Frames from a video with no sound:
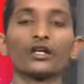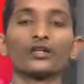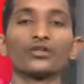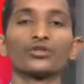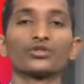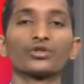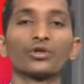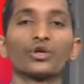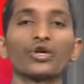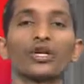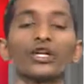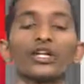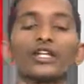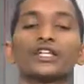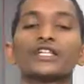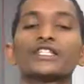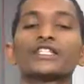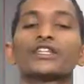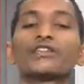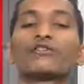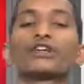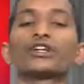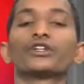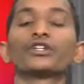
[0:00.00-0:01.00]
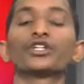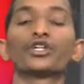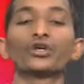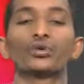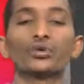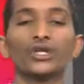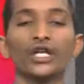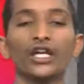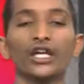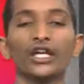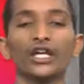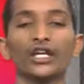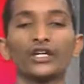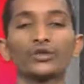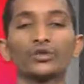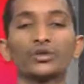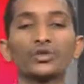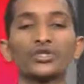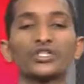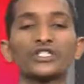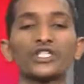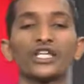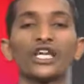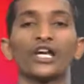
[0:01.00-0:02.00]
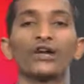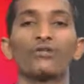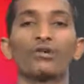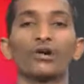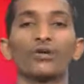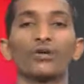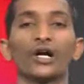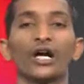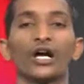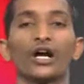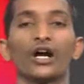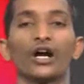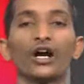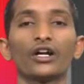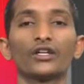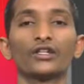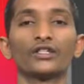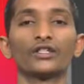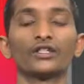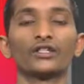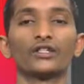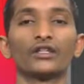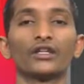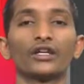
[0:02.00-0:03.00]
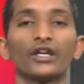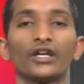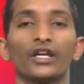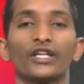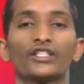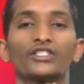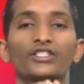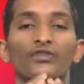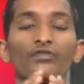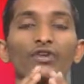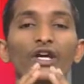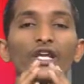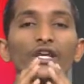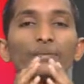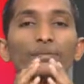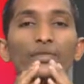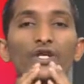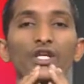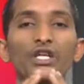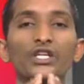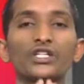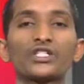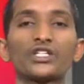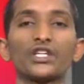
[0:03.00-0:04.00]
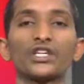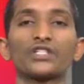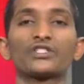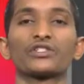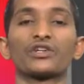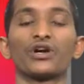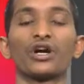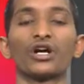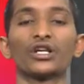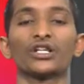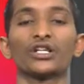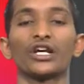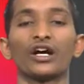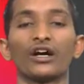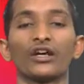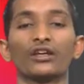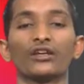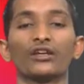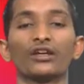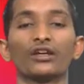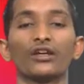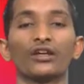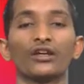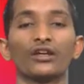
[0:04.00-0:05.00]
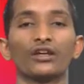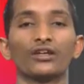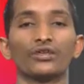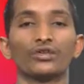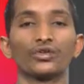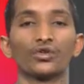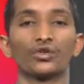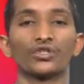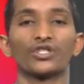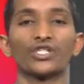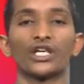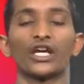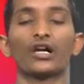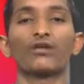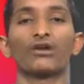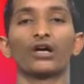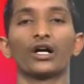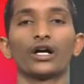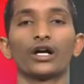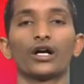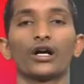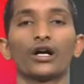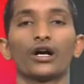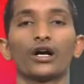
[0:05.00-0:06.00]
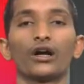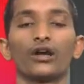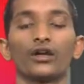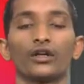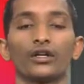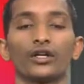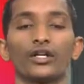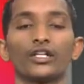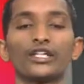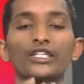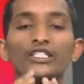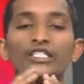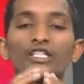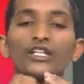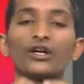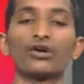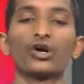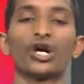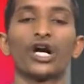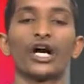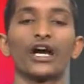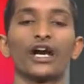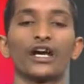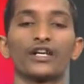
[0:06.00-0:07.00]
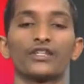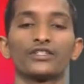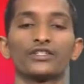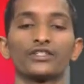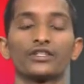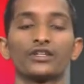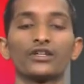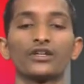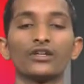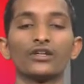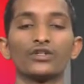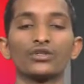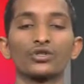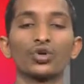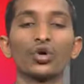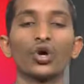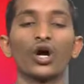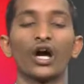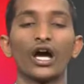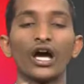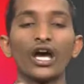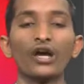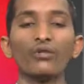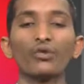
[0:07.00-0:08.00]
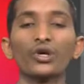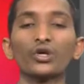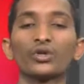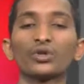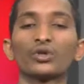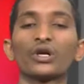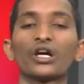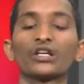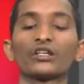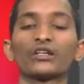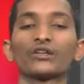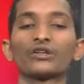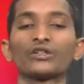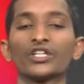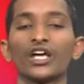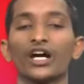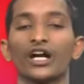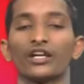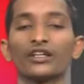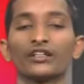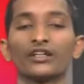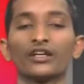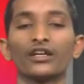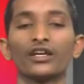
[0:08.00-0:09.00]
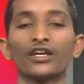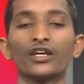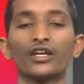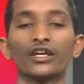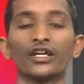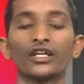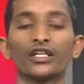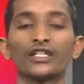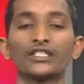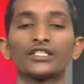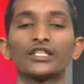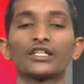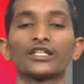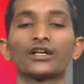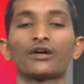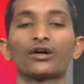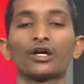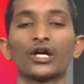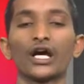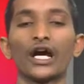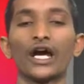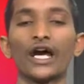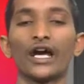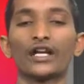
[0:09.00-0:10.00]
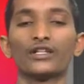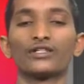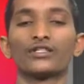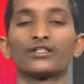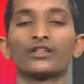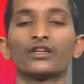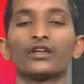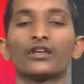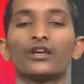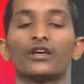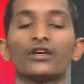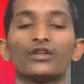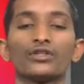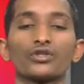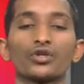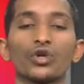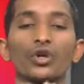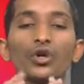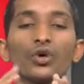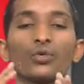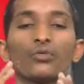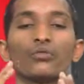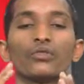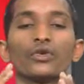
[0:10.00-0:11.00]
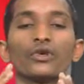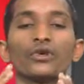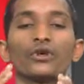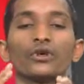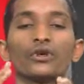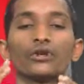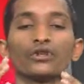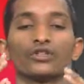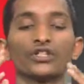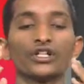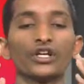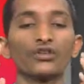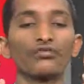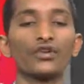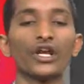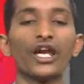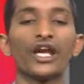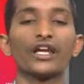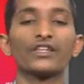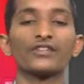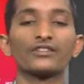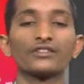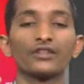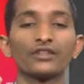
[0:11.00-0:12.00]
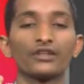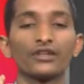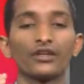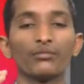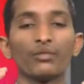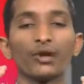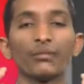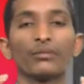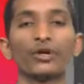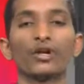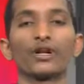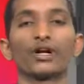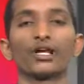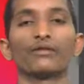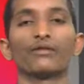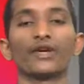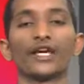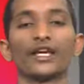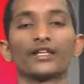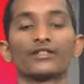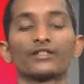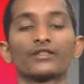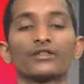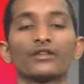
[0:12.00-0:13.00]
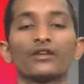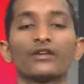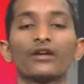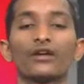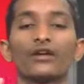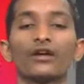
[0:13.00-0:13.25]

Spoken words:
so it is our duty to save our heart. It is a very precious organ to save. It is in our hands. So I want to conclude that it is in our hands. So dear friends, remember always,